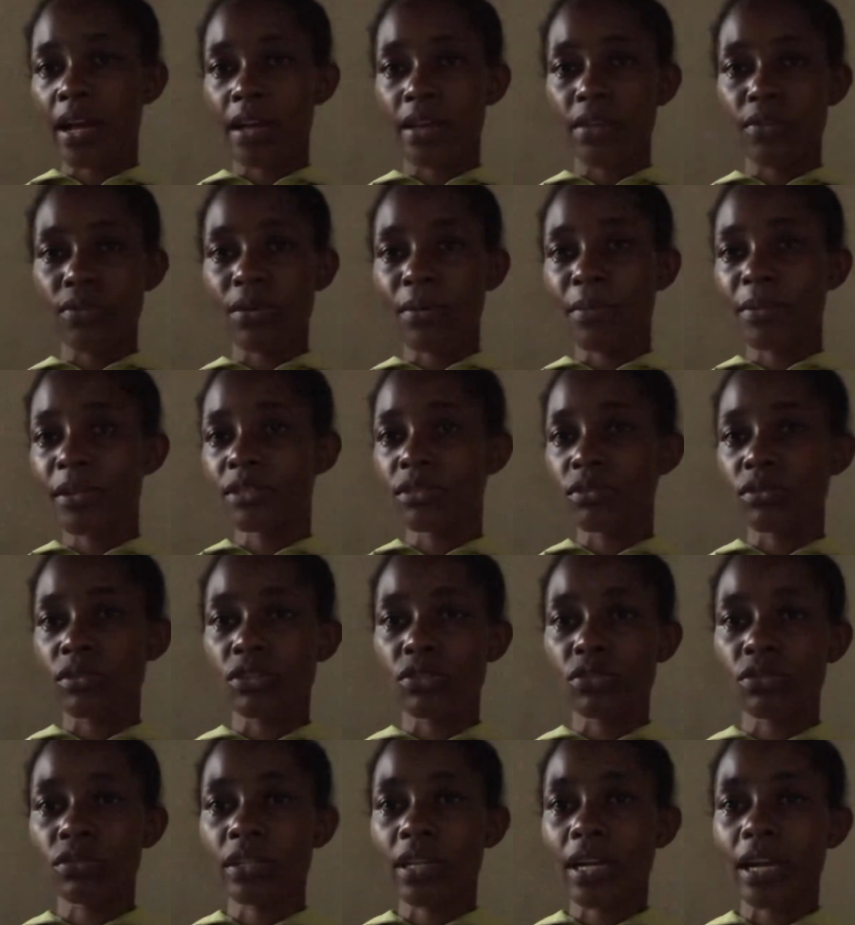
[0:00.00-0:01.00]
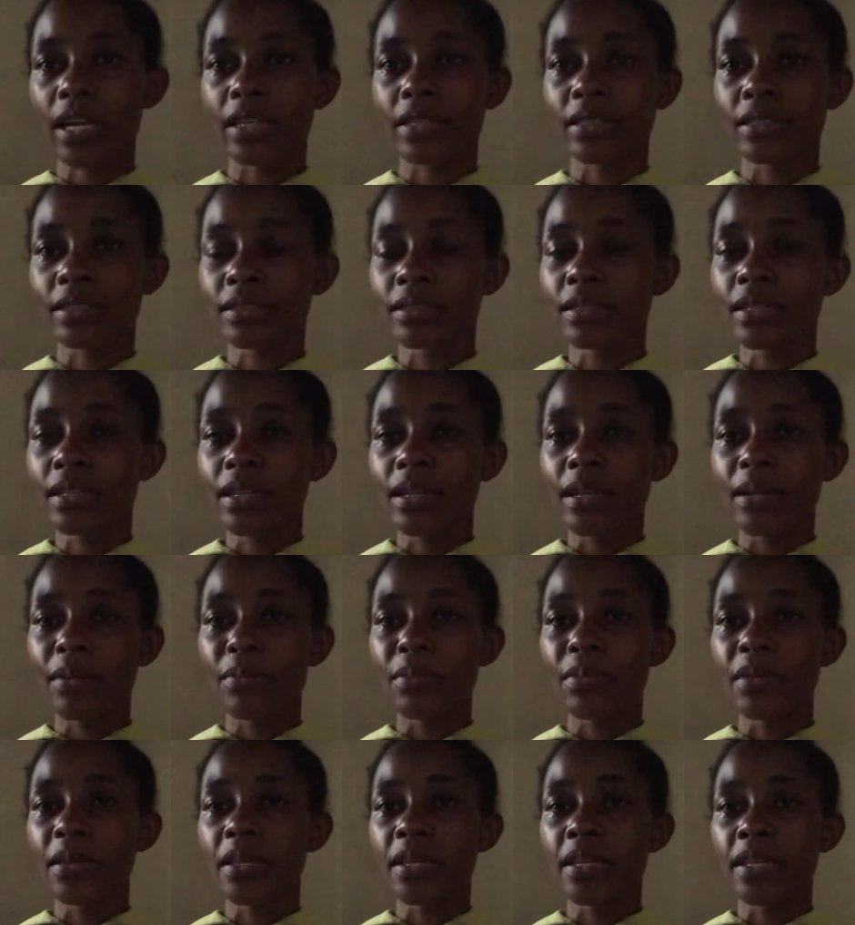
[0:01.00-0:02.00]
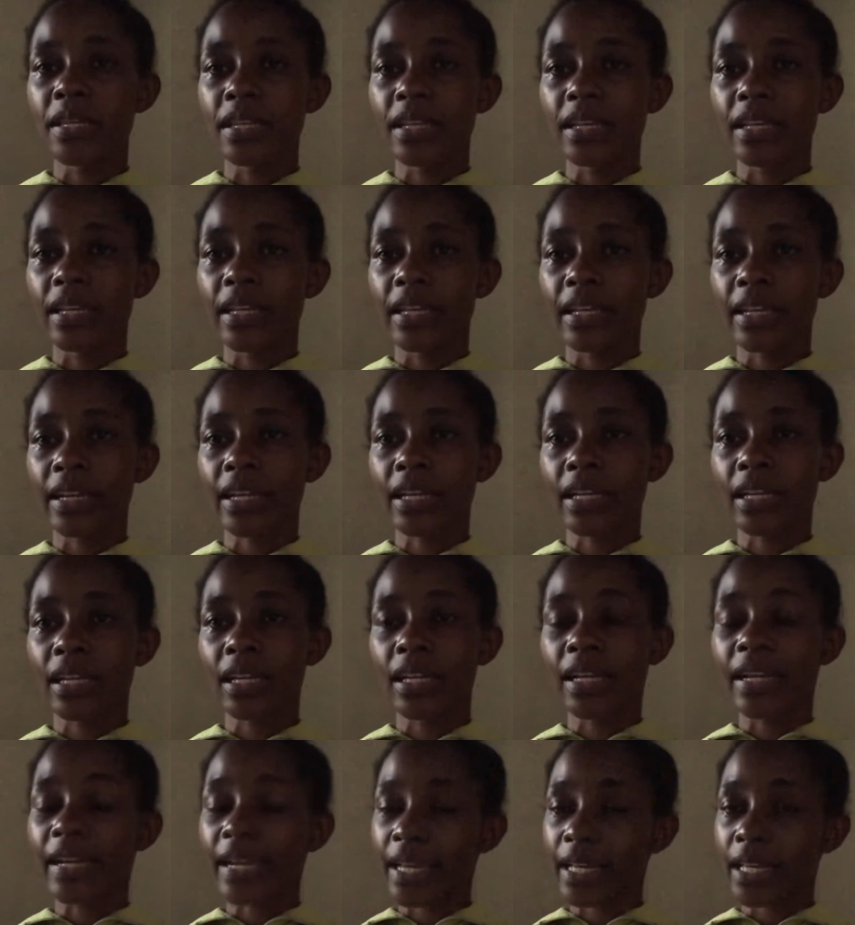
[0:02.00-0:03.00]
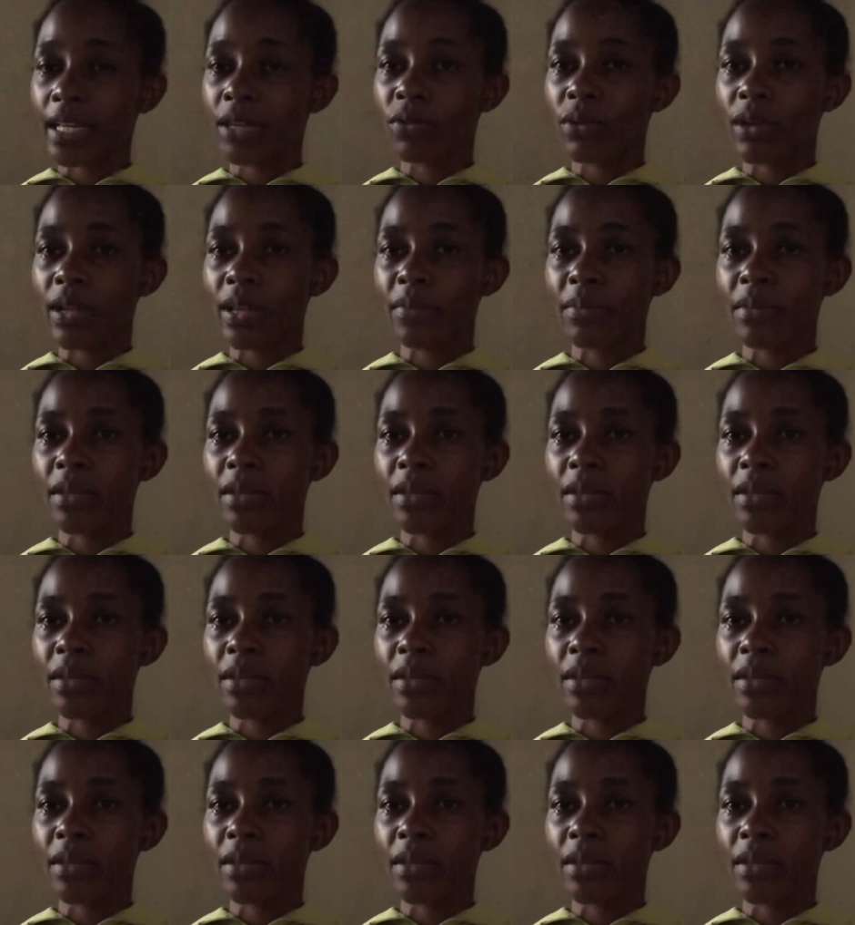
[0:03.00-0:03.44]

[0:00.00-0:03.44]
your menstruation can be regular.